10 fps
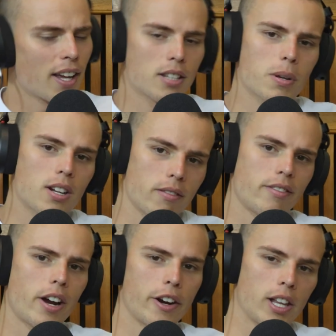It's been a
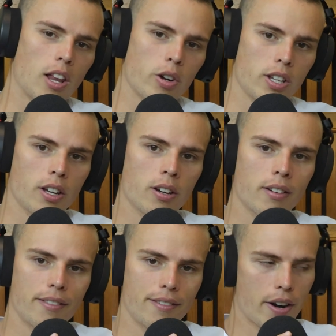very long year.
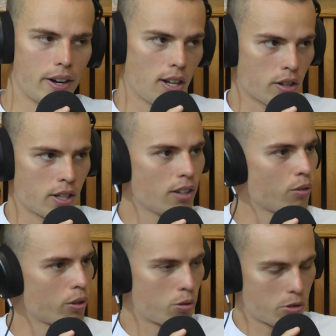
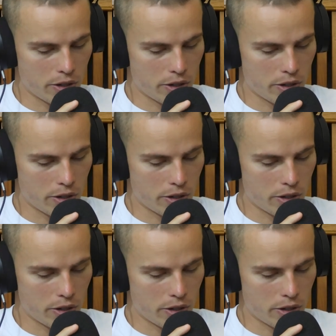Well,